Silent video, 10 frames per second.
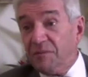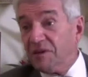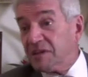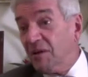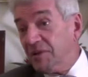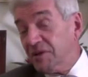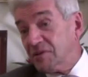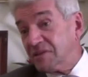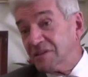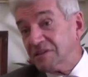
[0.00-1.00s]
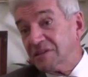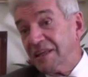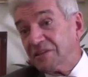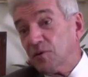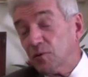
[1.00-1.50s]
I've been coming here since
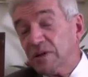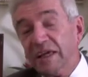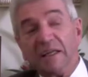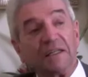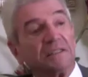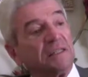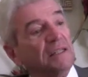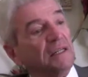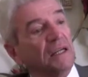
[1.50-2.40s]
like the early 80s,